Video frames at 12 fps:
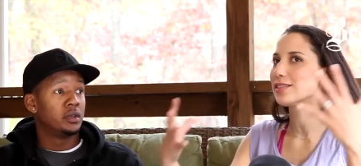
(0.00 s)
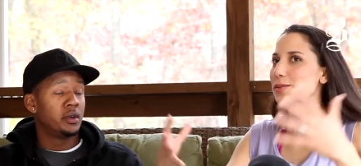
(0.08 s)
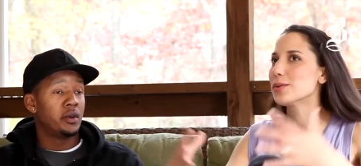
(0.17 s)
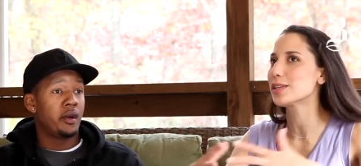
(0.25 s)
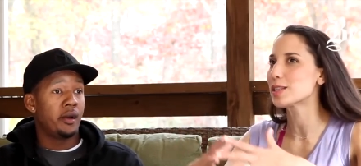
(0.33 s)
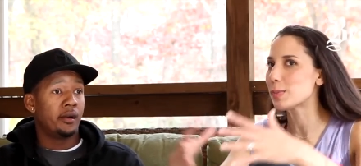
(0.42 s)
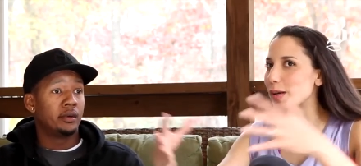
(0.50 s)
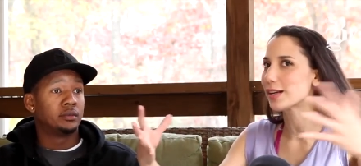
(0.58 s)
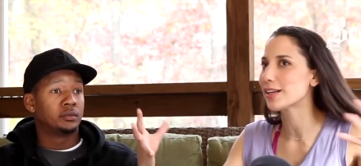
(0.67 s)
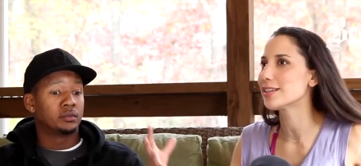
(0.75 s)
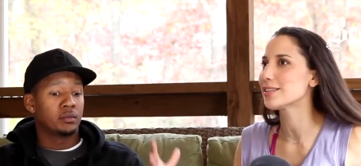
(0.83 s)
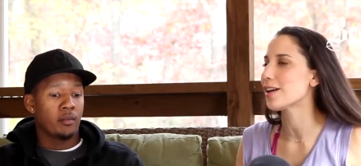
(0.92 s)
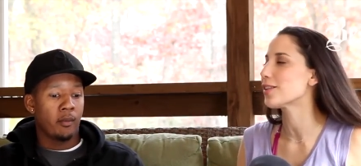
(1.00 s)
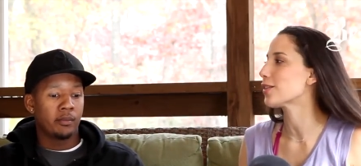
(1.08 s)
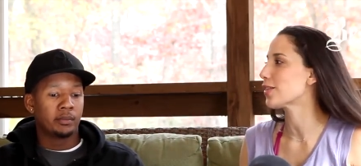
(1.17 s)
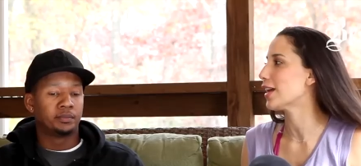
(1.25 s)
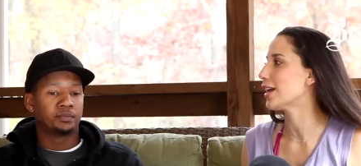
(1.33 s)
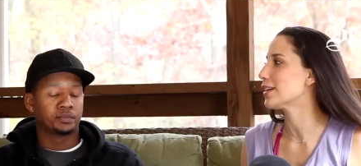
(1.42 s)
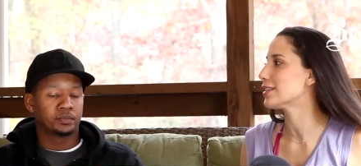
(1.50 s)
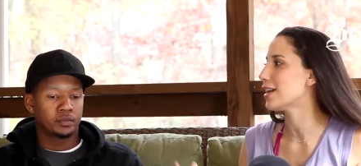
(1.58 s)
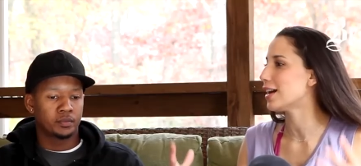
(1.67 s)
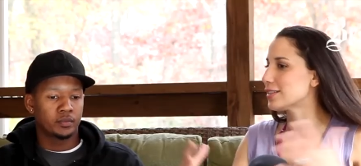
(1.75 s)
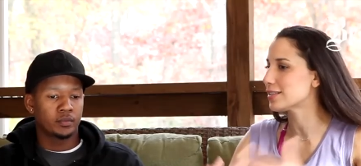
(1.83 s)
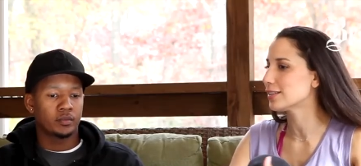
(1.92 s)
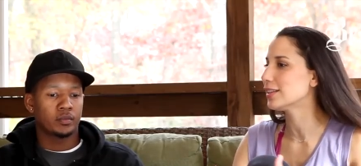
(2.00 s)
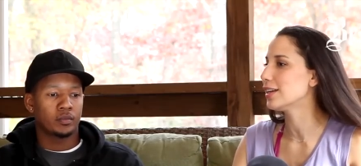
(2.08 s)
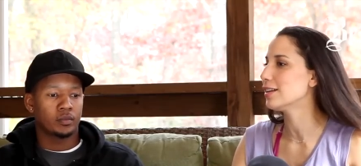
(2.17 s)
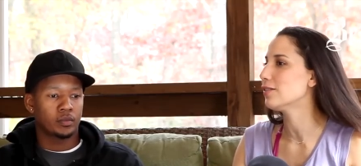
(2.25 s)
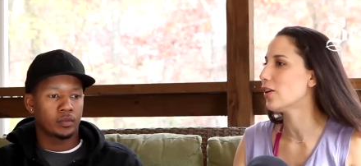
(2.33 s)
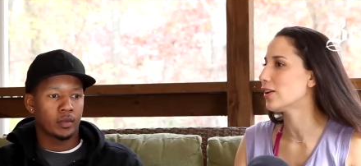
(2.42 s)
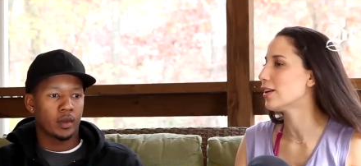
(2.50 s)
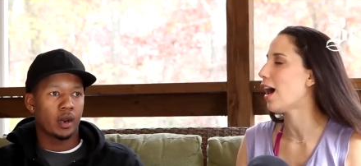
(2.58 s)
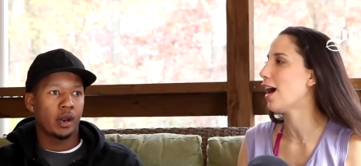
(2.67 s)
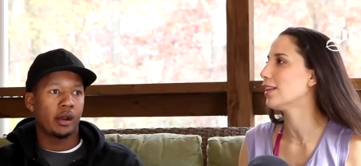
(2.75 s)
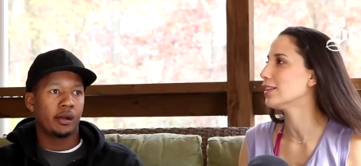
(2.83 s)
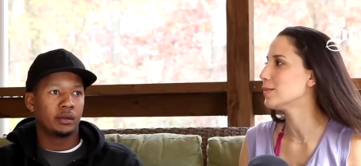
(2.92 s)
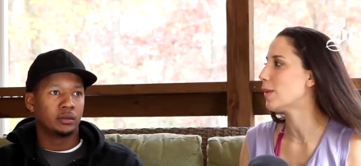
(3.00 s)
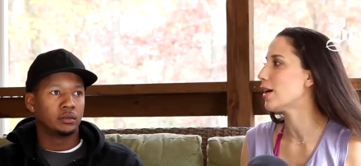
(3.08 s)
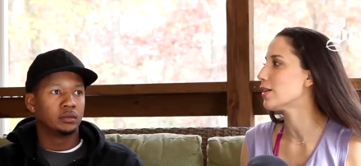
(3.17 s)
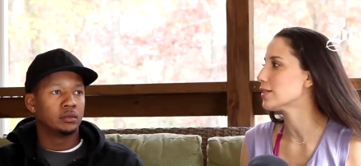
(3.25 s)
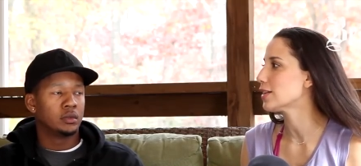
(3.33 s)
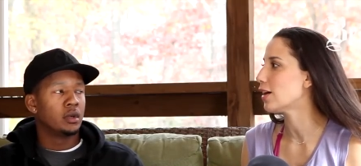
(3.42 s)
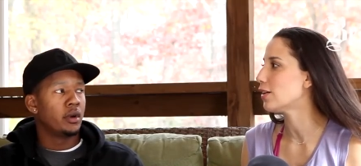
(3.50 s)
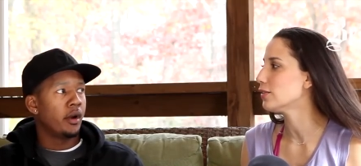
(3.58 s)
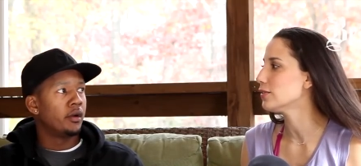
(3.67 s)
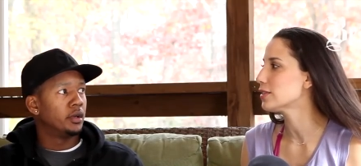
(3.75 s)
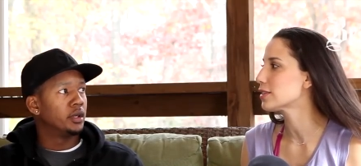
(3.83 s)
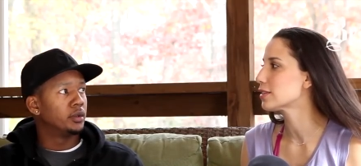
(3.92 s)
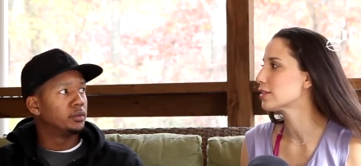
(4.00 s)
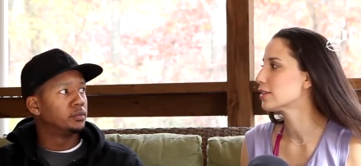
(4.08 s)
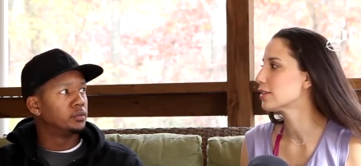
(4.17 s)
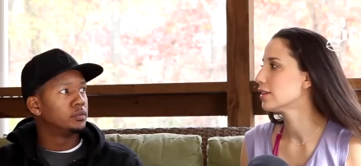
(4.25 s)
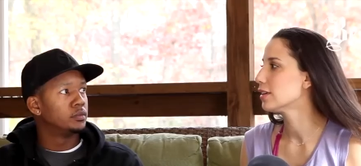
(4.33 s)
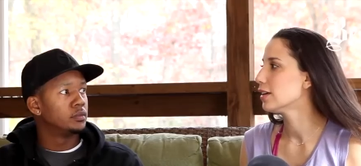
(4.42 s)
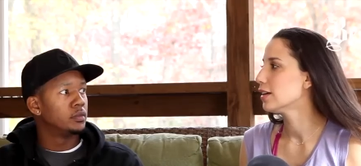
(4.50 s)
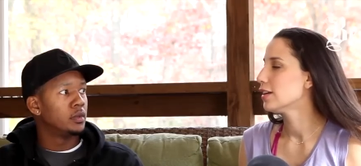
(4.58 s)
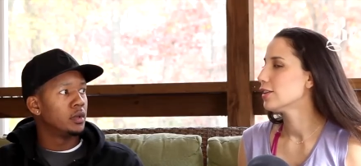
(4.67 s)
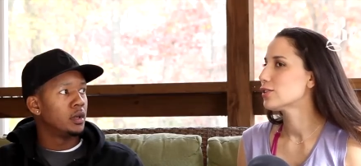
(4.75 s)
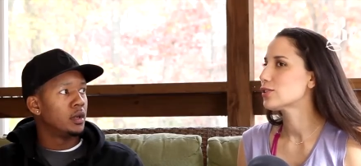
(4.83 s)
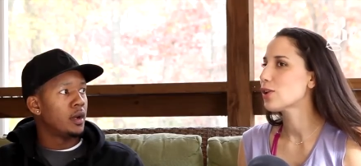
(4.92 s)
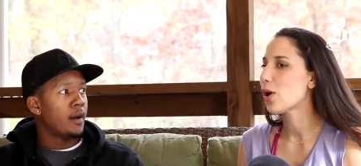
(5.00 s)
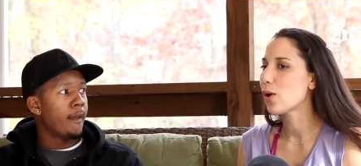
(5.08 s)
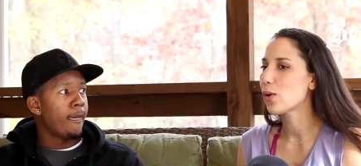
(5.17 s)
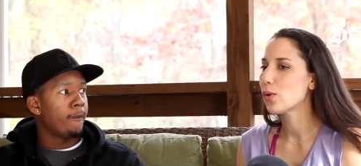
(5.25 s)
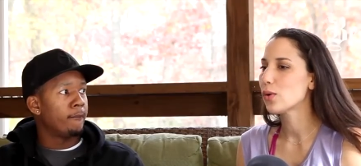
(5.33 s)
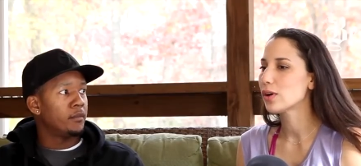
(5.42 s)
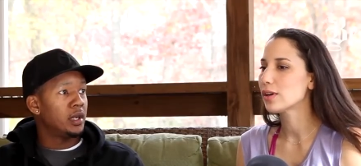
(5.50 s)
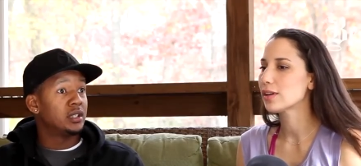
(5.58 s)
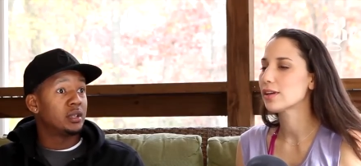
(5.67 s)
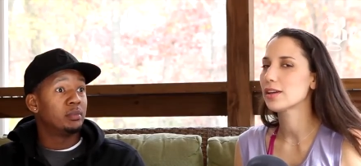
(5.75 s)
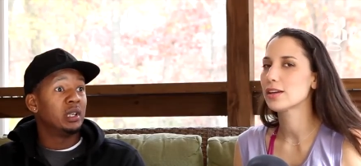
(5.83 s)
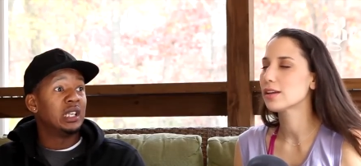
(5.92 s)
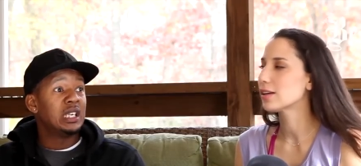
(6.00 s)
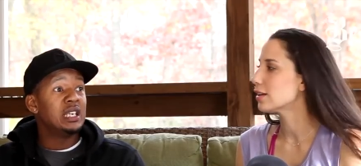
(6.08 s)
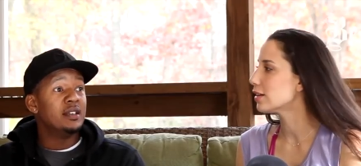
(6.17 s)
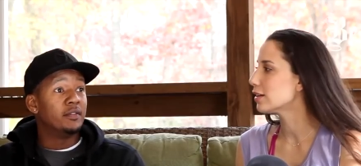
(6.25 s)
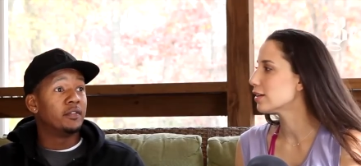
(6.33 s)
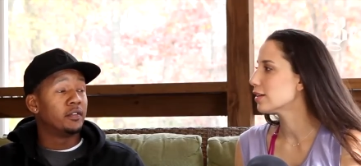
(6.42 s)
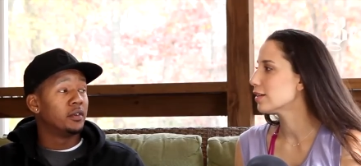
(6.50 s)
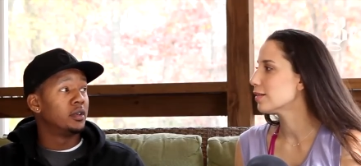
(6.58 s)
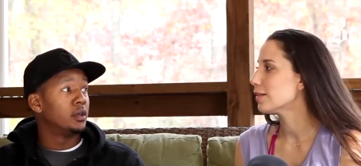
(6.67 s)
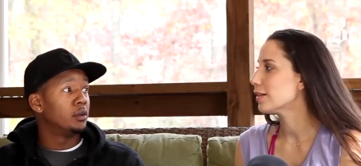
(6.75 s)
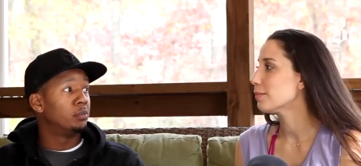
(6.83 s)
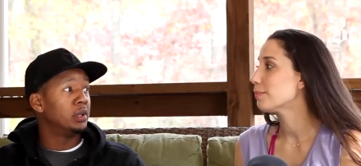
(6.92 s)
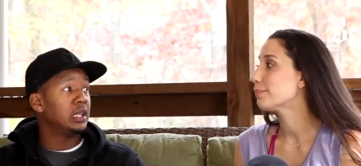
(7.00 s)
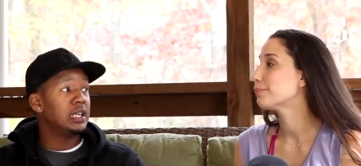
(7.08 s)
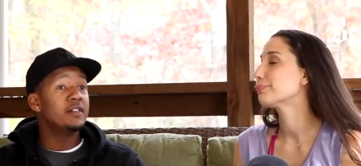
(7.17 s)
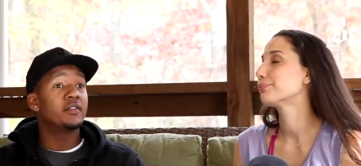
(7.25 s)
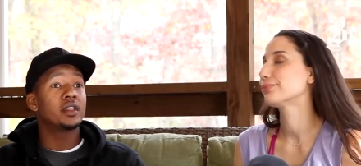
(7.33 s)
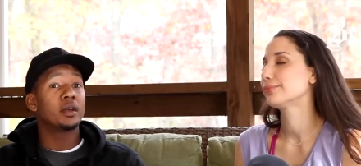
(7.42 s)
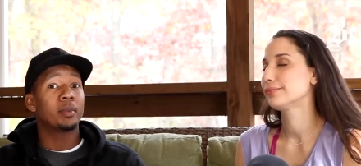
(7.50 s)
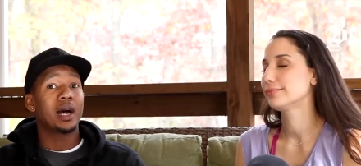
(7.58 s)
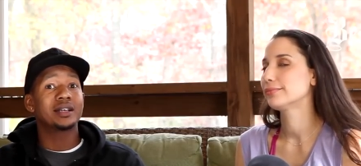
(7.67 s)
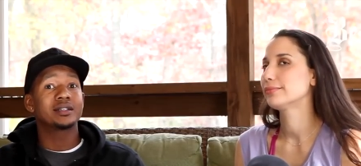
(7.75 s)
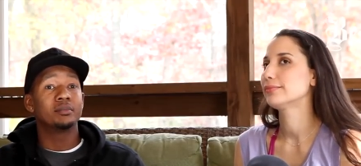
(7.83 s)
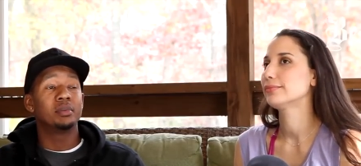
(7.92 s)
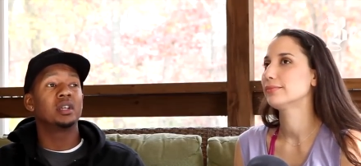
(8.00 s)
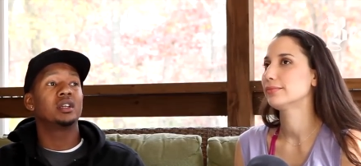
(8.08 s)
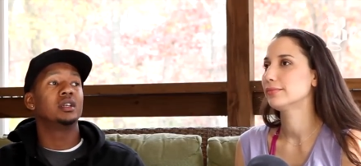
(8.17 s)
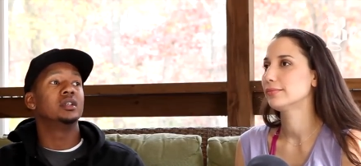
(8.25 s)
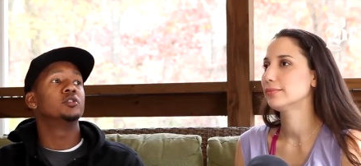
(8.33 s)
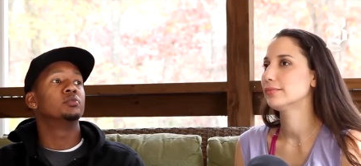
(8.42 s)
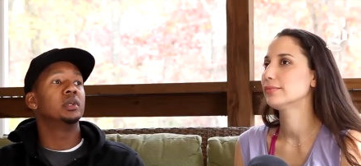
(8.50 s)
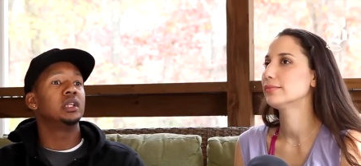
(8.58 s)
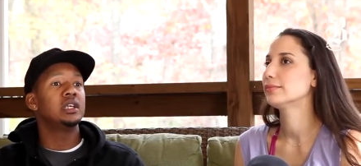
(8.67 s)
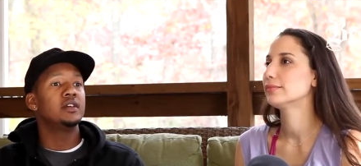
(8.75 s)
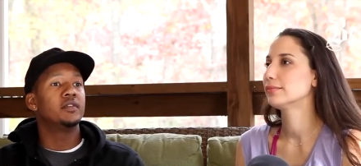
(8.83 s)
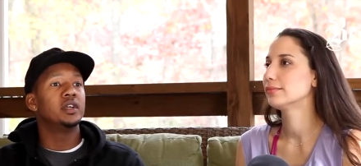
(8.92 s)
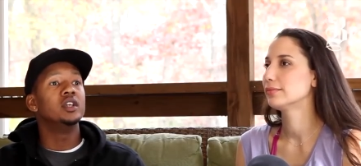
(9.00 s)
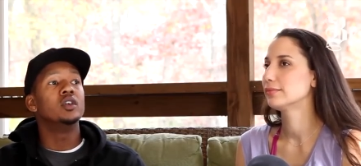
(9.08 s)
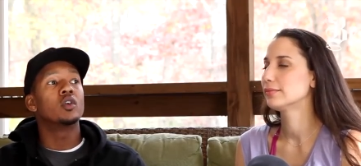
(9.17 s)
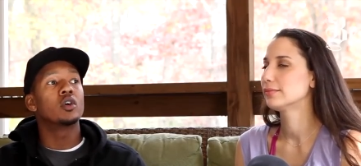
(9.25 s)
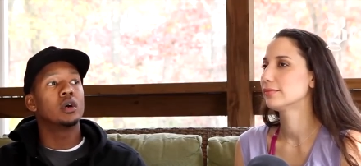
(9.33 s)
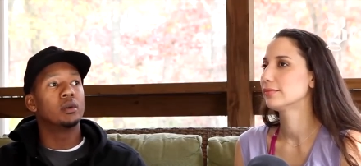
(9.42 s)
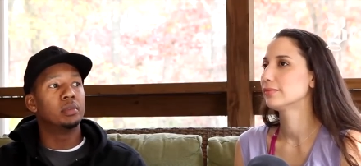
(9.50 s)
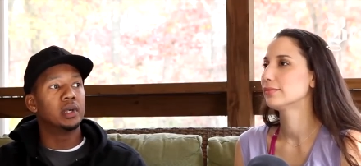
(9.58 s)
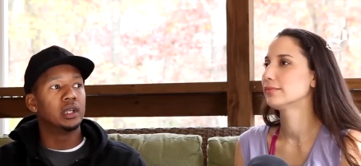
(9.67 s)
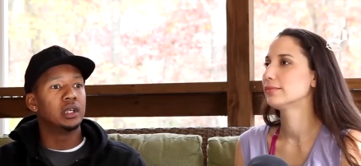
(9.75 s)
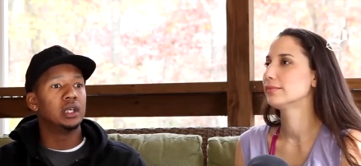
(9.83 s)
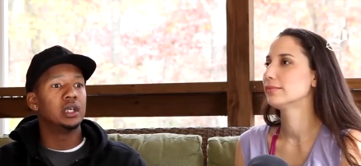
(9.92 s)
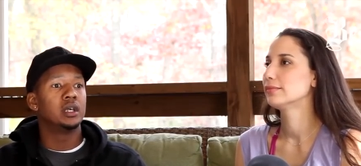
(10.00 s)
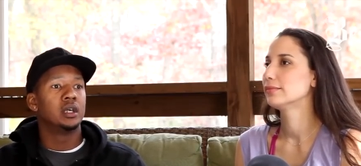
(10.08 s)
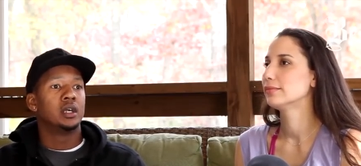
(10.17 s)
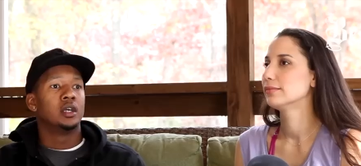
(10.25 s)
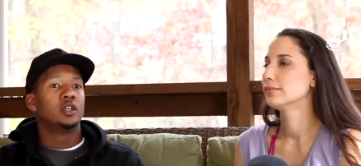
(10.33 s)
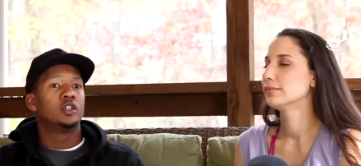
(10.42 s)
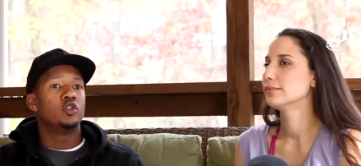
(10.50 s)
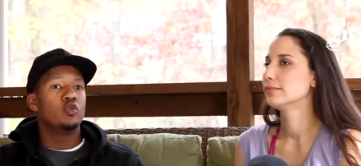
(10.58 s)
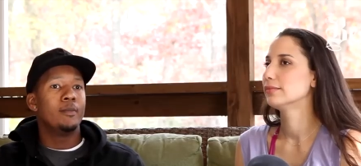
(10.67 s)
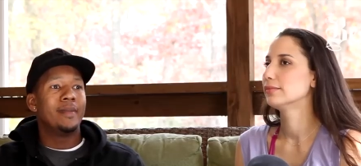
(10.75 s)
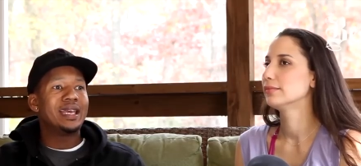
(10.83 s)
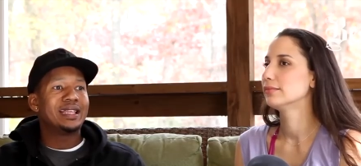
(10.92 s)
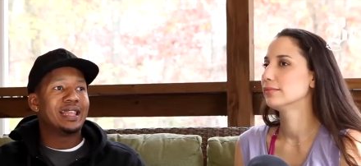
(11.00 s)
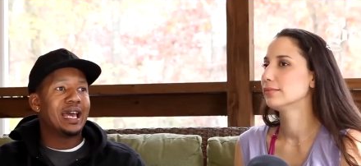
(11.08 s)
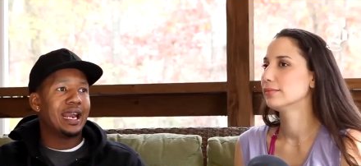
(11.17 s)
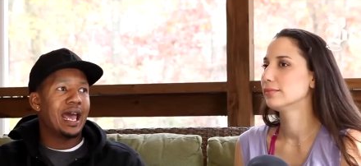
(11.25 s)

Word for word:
Speaker 1: to experience other things, not to live on an island by ourselves. Yeah. So
Speaker 2: and to believe, believe in the possibilities, believe in your ability to make that